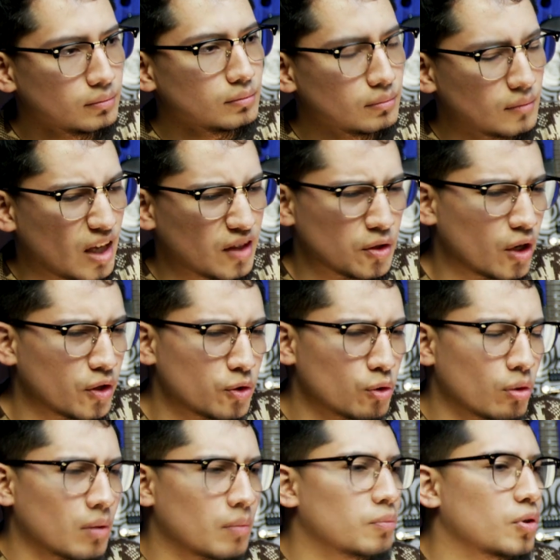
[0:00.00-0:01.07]
And are you
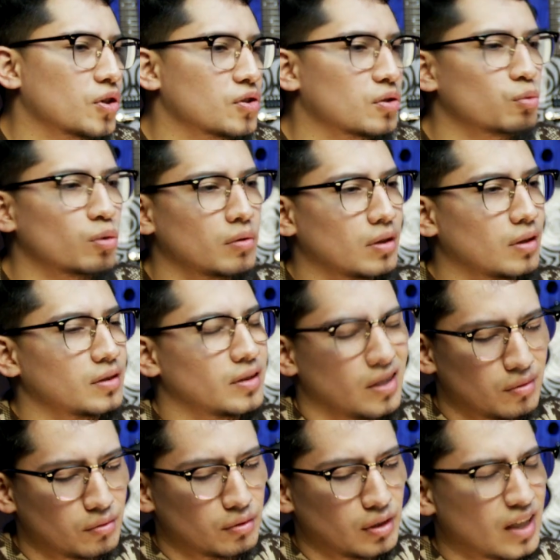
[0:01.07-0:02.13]
a person that
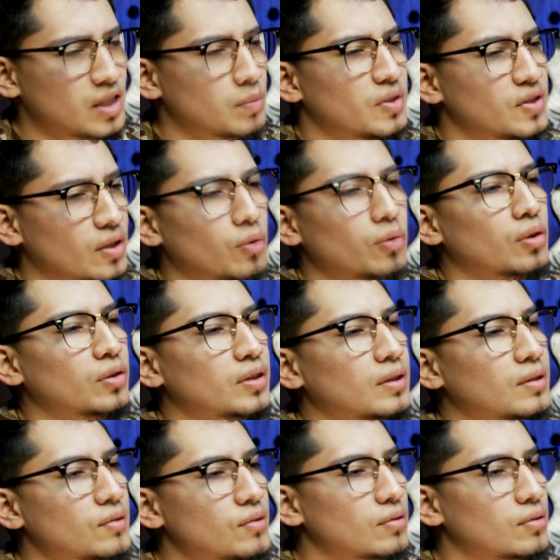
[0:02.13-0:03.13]
likes material things?